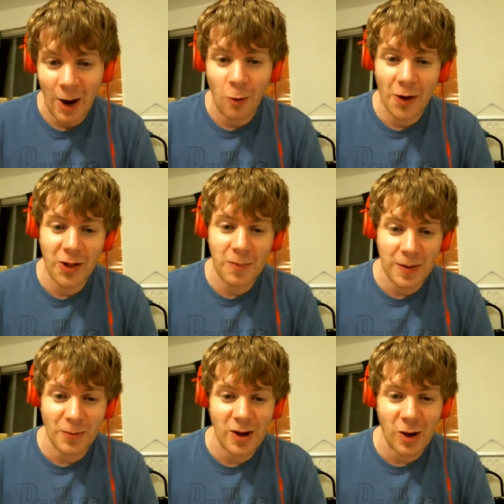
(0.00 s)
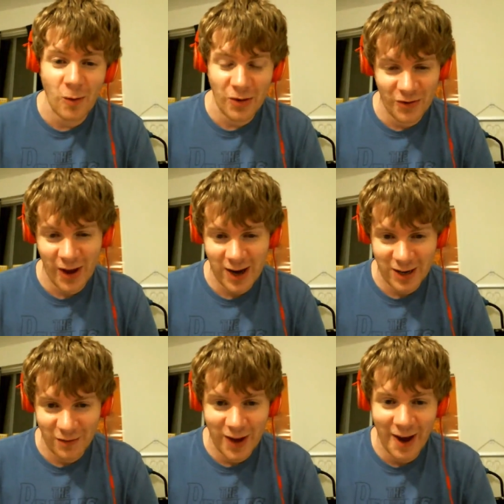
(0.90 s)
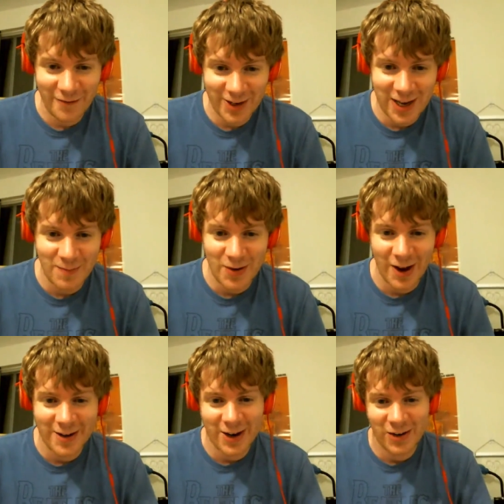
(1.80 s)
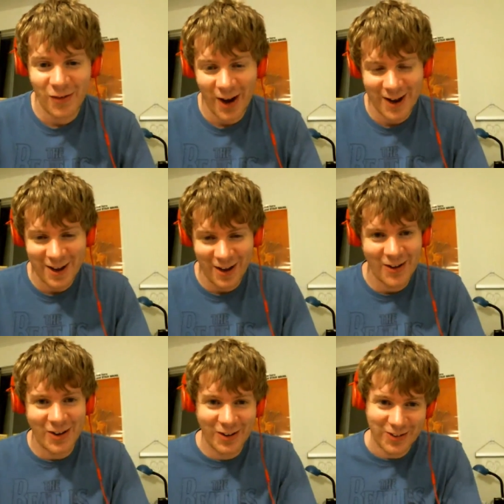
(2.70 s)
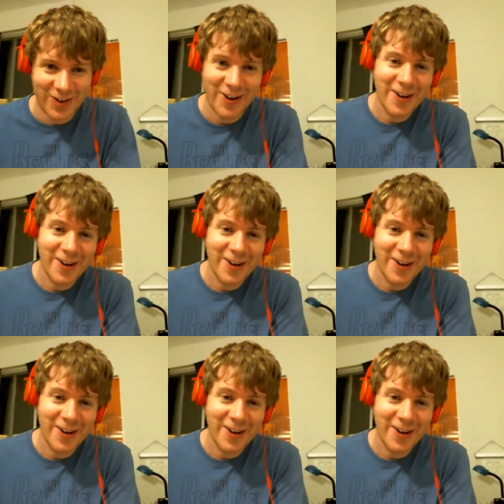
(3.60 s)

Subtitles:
quickly people can go insane if they have to keep identifying colors.